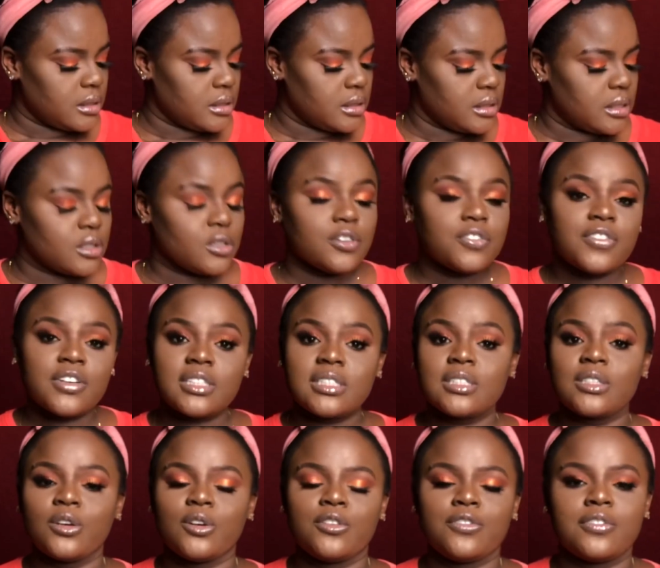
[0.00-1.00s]
So first
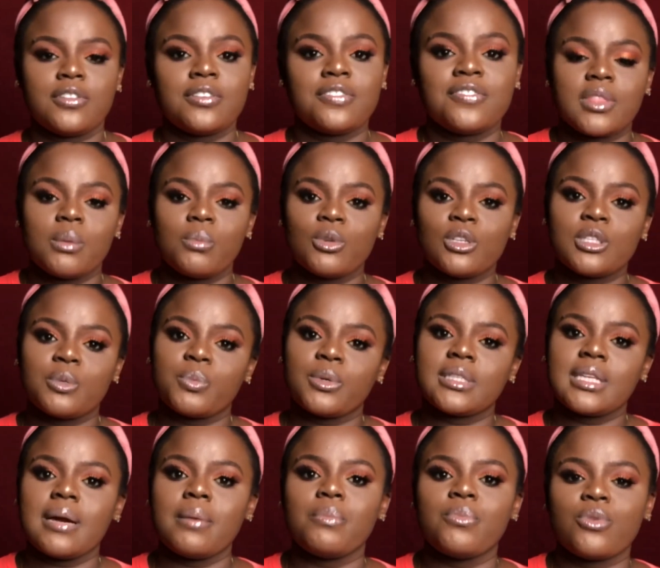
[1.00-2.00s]
off, the most
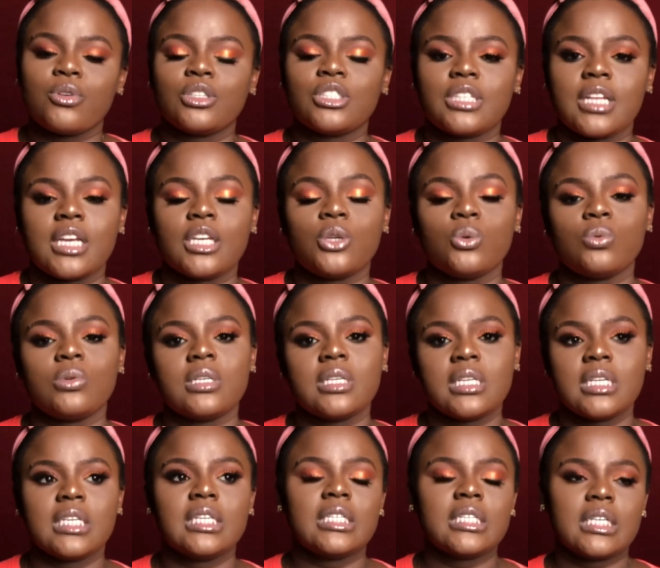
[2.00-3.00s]
important brush that you would
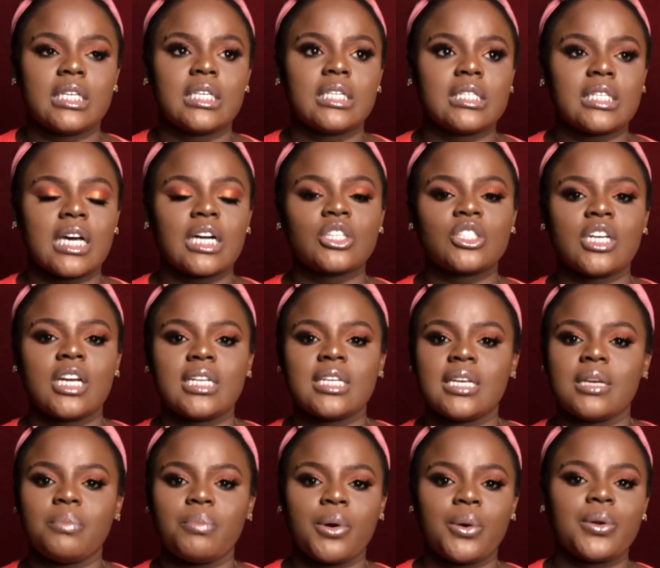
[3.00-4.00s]
need is actually
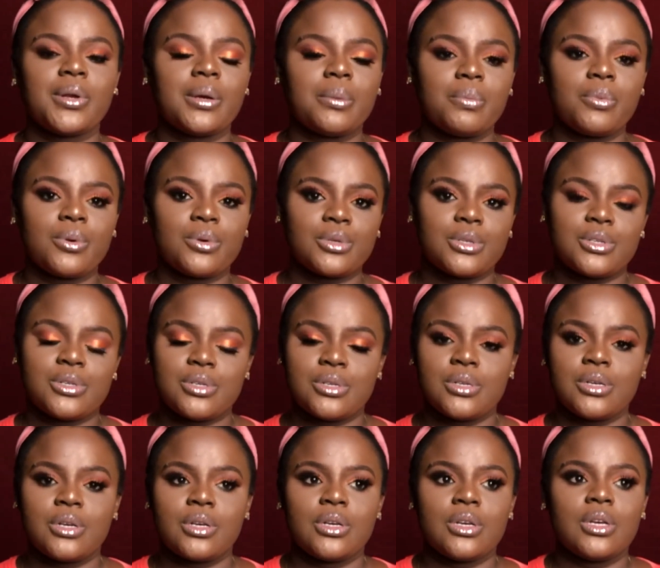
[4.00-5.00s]
a powder brush.
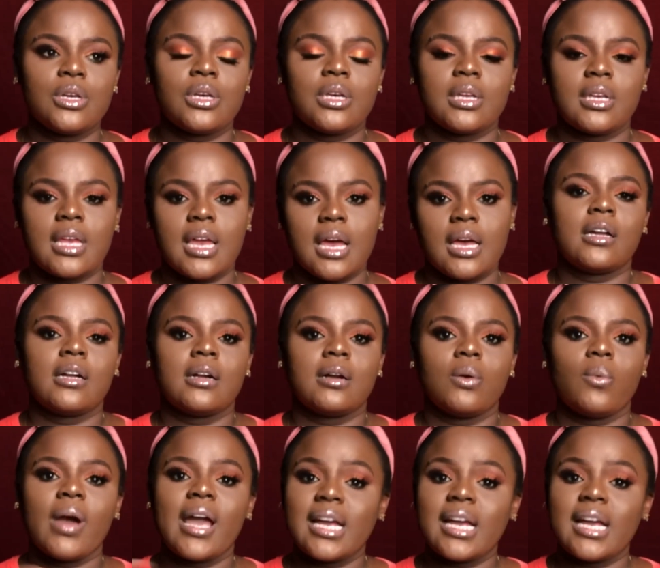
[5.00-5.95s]
Yeah, why I